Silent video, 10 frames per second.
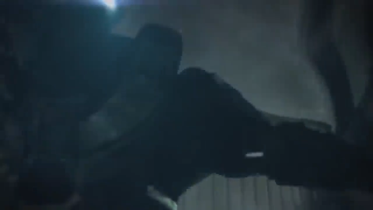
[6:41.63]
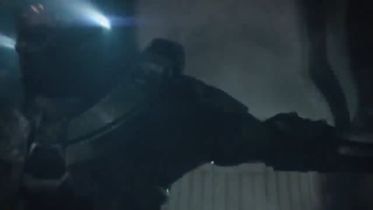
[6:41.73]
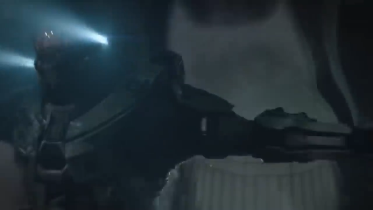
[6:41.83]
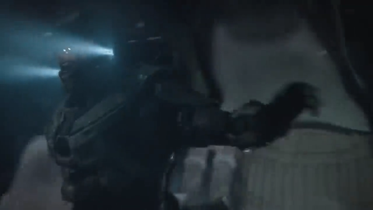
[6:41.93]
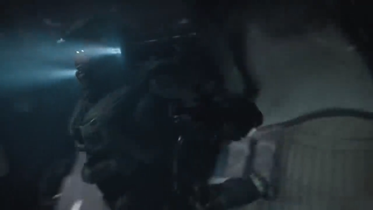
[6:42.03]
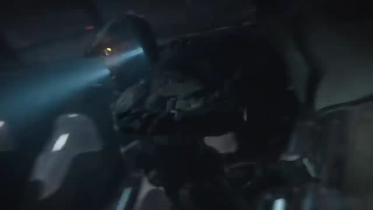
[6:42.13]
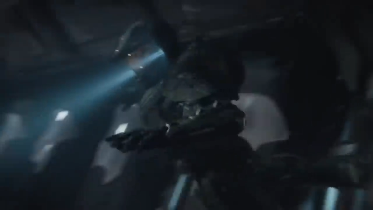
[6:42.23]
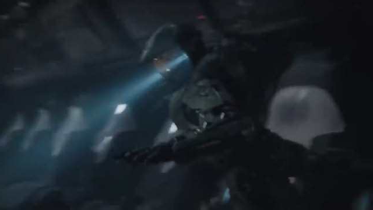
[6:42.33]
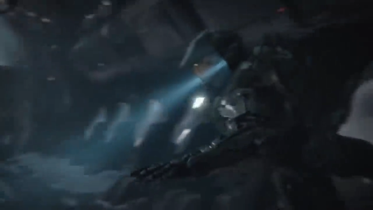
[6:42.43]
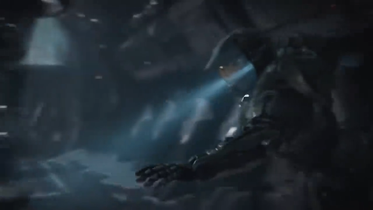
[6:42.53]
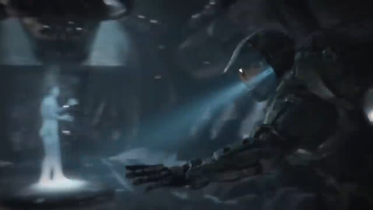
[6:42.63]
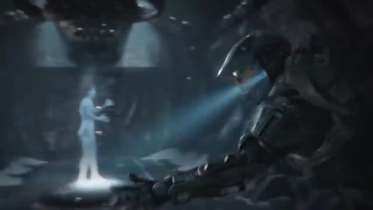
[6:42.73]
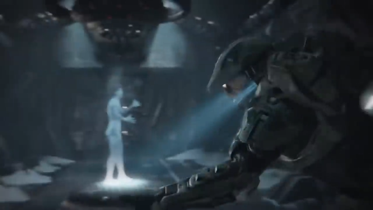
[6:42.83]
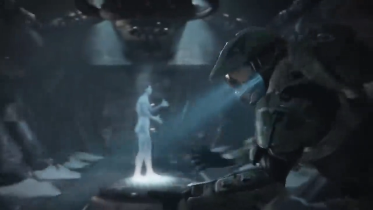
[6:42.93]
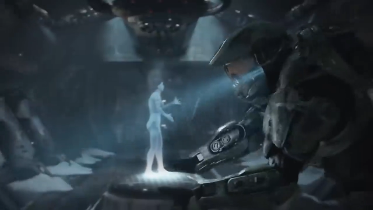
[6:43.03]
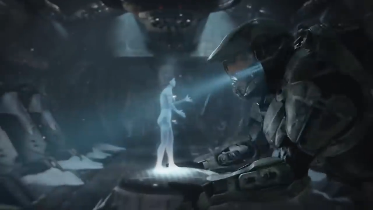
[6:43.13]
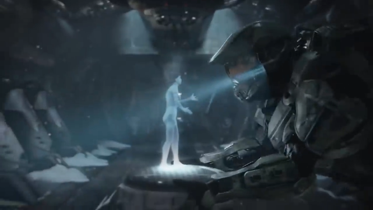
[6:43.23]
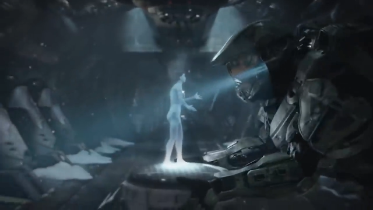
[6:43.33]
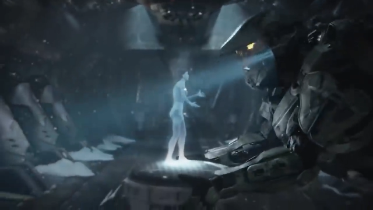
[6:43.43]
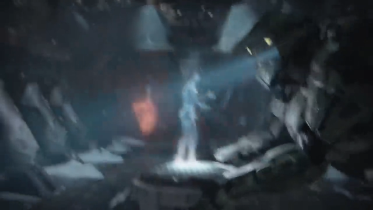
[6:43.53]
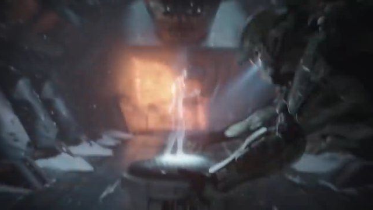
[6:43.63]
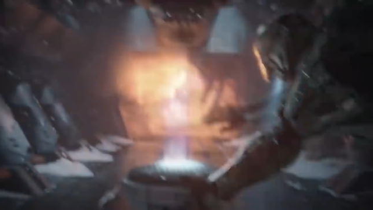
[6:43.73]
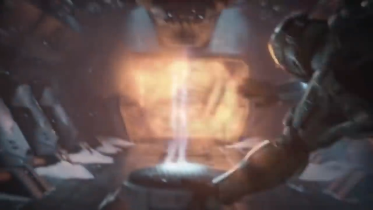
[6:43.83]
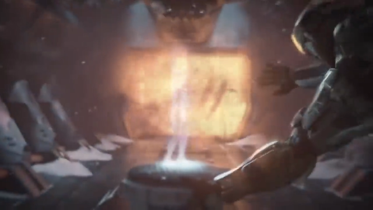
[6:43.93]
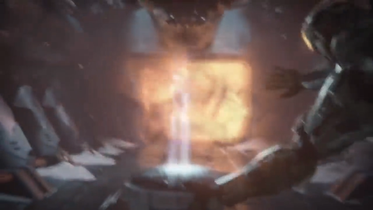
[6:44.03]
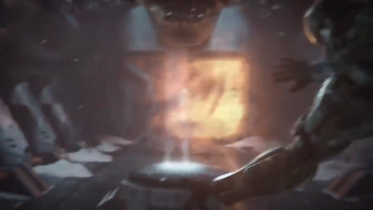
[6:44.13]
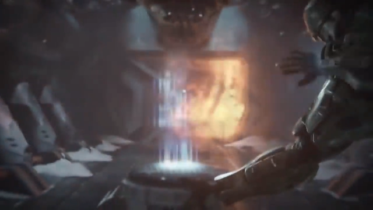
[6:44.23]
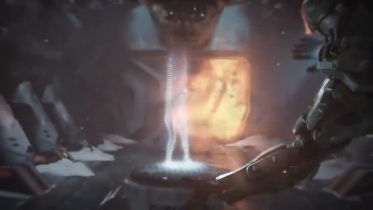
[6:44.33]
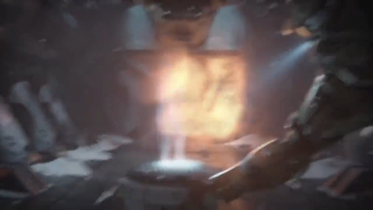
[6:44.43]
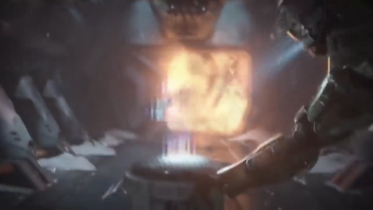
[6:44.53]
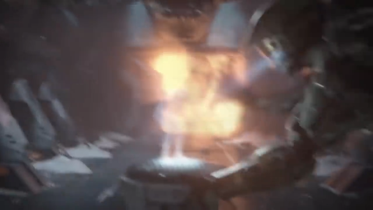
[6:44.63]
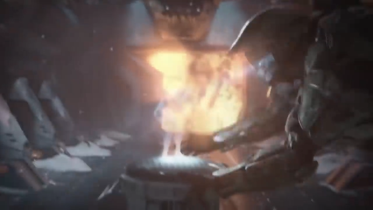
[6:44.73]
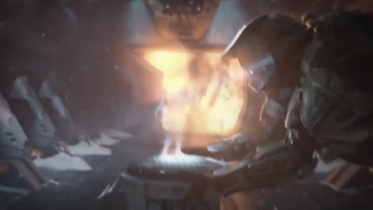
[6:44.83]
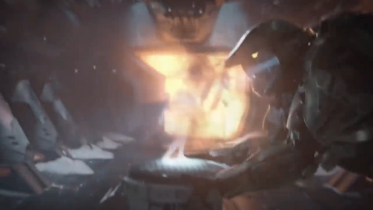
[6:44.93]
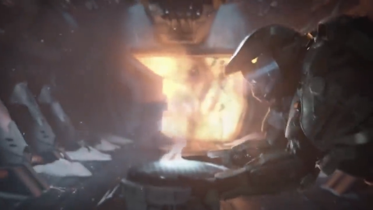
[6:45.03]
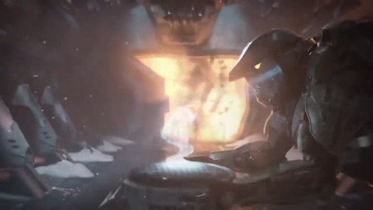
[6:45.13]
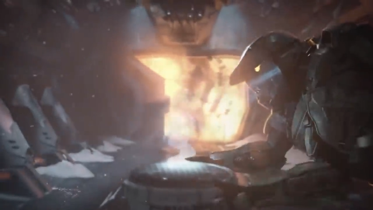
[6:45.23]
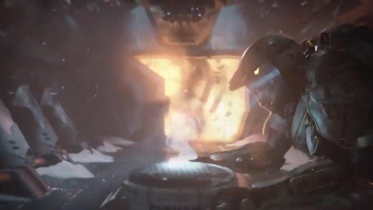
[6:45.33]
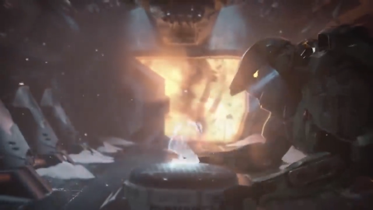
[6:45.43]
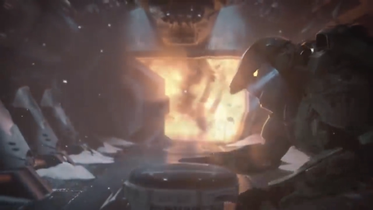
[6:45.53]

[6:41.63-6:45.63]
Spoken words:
[unreadable: no face in view]